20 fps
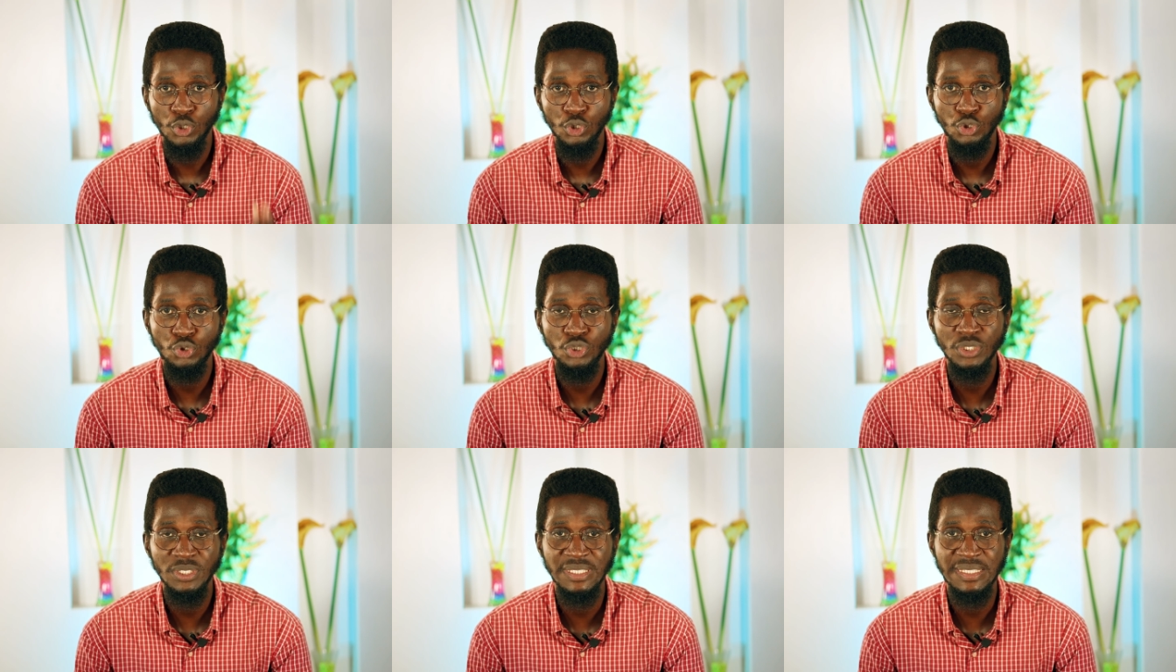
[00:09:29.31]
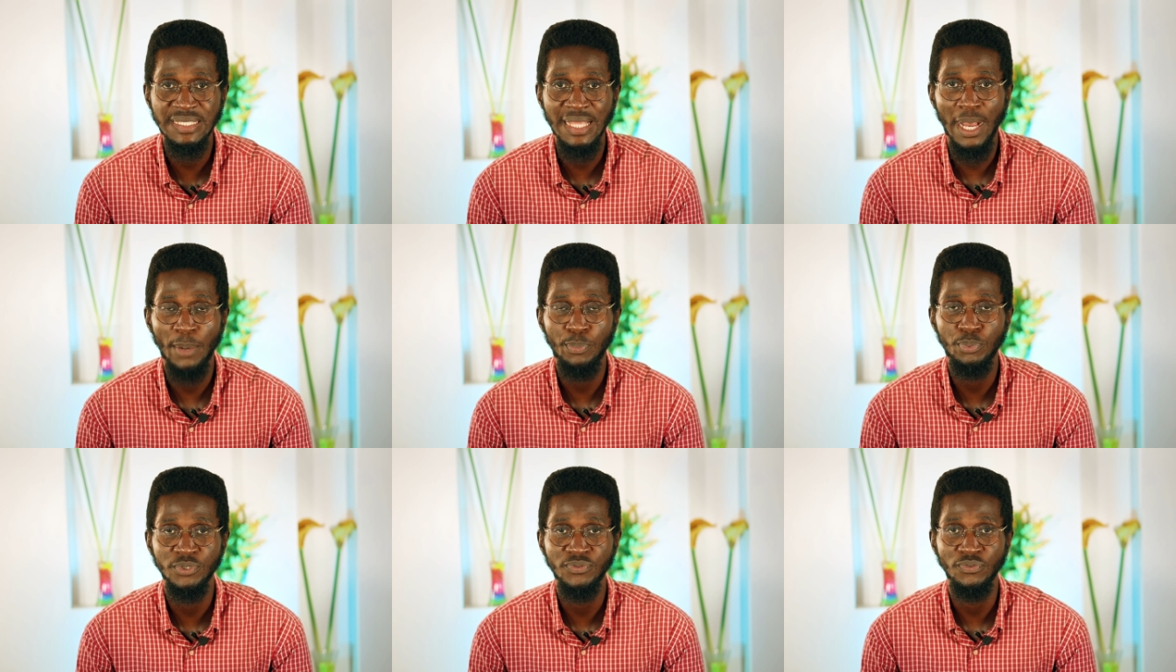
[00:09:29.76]
You use the
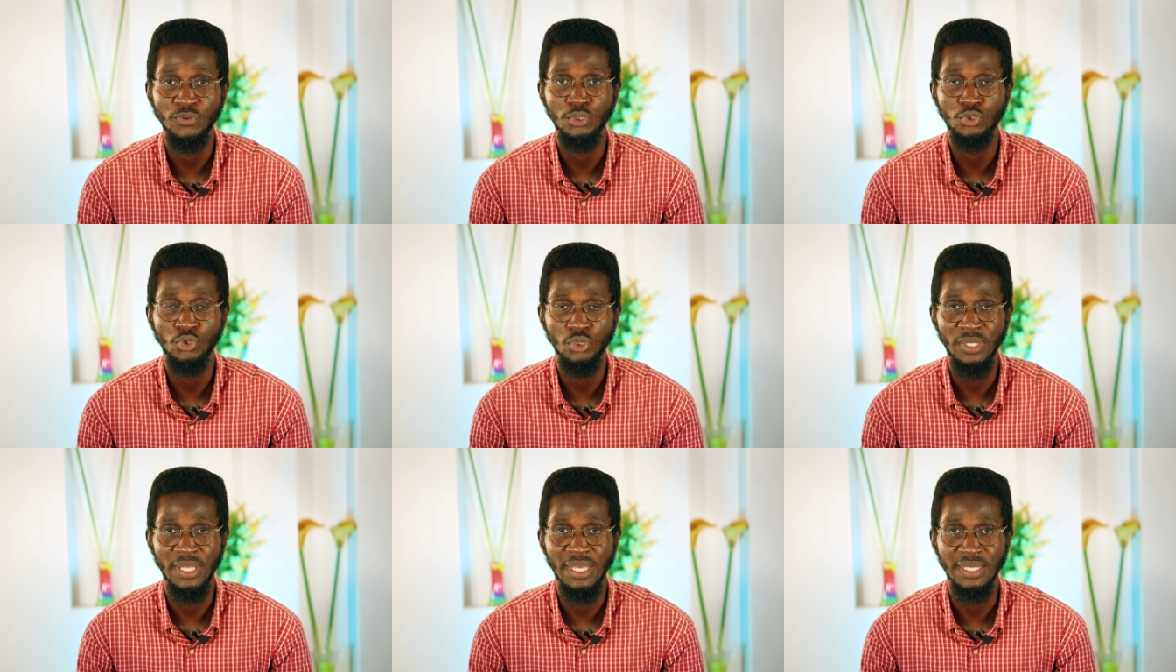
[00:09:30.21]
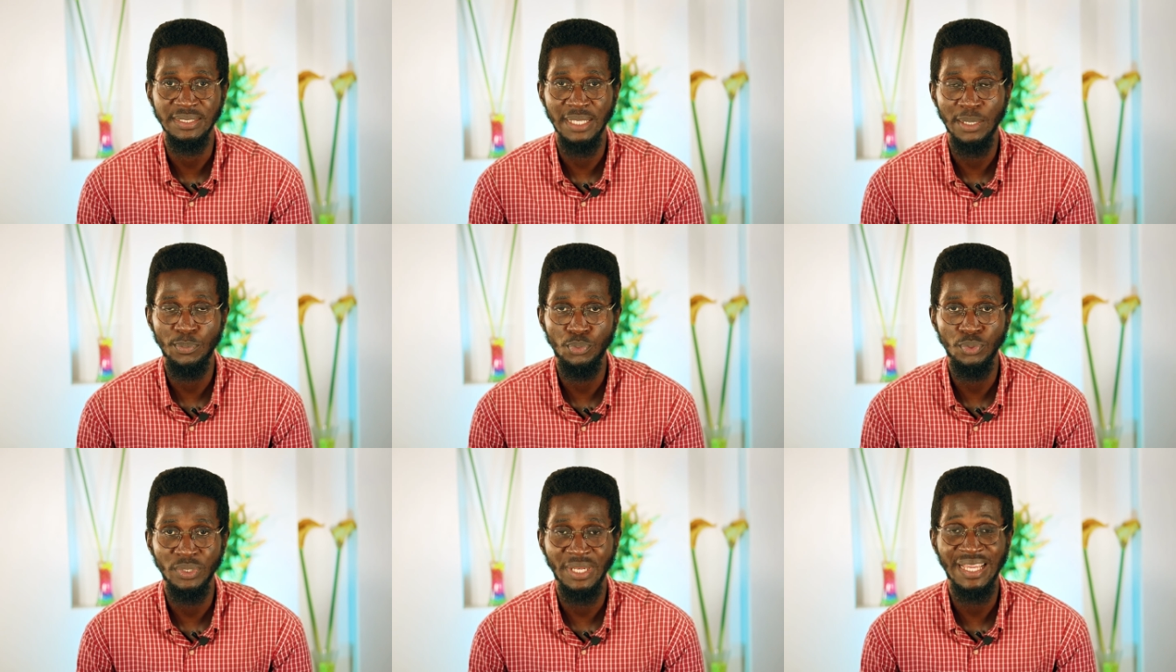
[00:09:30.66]
STAR approach for your third
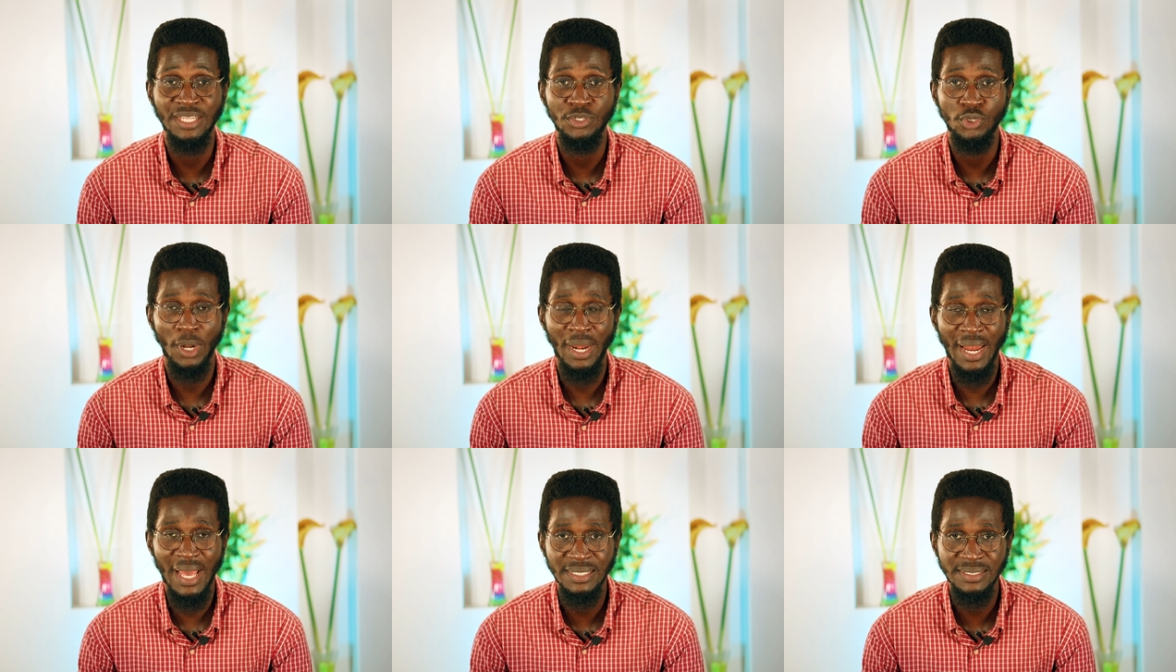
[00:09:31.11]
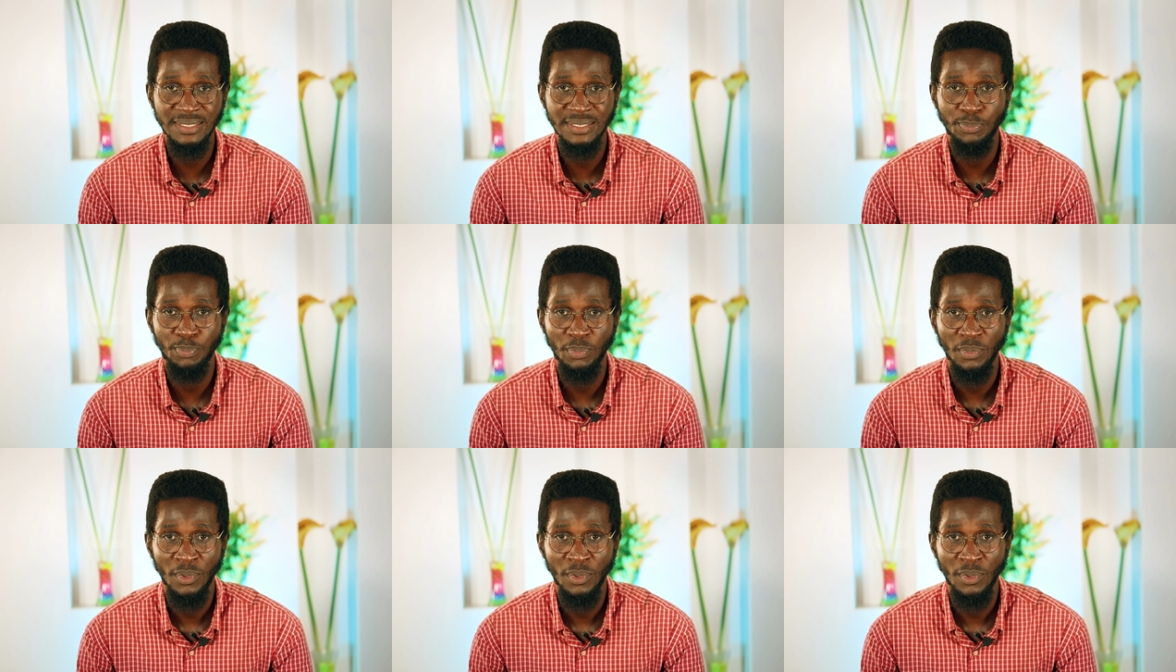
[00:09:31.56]
example. Then your last